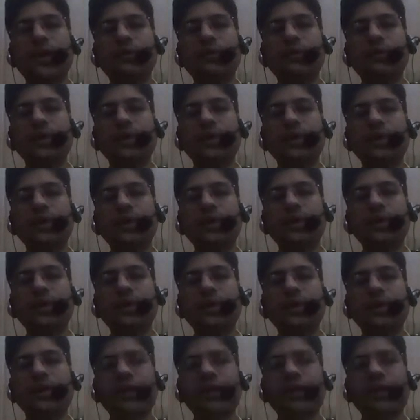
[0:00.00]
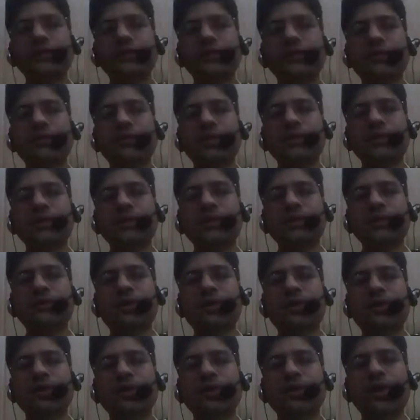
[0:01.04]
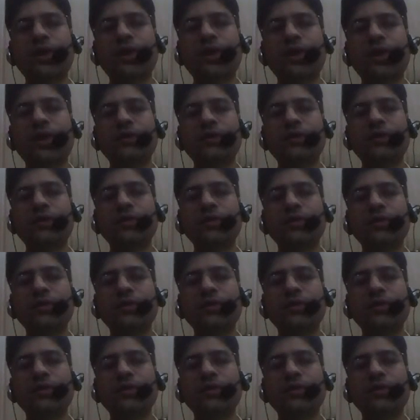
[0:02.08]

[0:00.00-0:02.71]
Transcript: and BA in examination what you have to do?